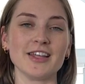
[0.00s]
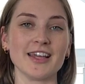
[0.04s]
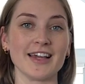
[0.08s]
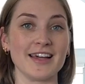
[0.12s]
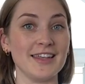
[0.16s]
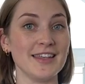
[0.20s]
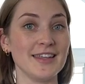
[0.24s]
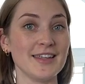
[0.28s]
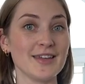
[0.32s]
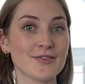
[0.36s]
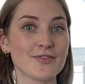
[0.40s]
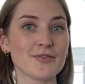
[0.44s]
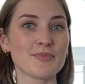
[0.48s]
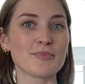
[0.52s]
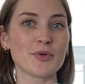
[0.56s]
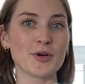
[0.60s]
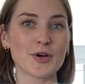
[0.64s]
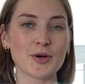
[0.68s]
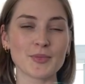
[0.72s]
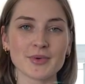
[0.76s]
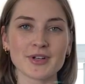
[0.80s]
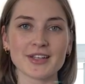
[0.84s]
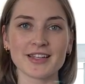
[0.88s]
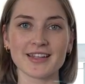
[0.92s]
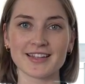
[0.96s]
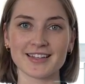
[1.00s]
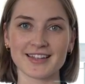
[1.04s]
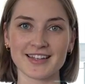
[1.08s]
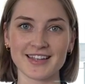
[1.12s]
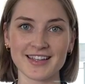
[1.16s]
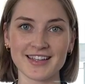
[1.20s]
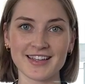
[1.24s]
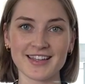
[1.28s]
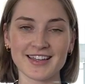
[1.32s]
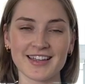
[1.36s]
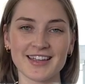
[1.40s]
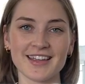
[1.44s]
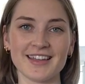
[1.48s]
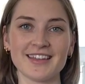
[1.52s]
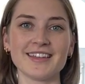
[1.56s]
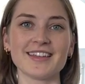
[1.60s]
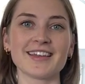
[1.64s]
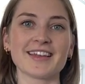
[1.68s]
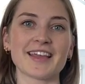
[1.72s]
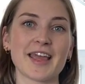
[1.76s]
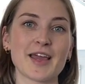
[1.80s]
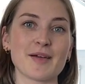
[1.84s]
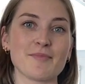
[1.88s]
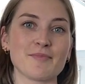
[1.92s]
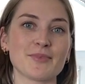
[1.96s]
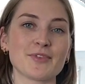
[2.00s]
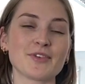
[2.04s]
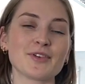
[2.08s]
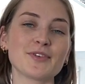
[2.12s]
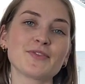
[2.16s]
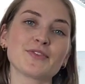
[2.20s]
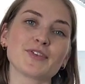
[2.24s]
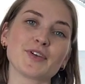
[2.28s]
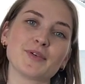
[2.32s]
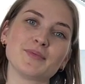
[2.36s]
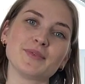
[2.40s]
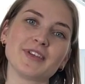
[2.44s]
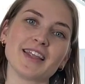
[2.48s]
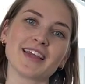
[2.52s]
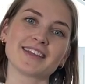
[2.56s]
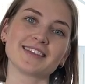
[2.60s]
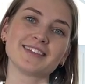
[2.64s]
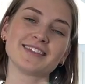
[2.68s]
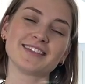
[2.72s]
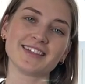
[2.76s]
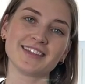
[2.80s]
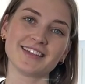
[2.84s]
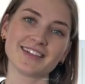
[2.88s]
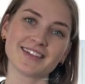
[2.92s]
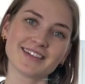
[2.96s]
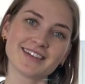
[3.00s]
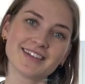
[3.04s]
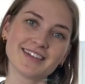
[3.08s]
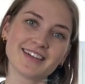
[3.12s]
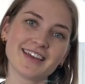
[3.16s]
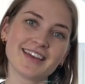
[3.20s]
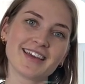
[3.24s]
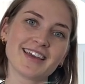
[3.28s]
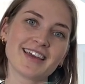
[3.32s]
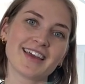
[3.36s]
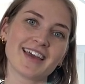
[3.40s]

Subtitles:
live permanently in the camper from next year.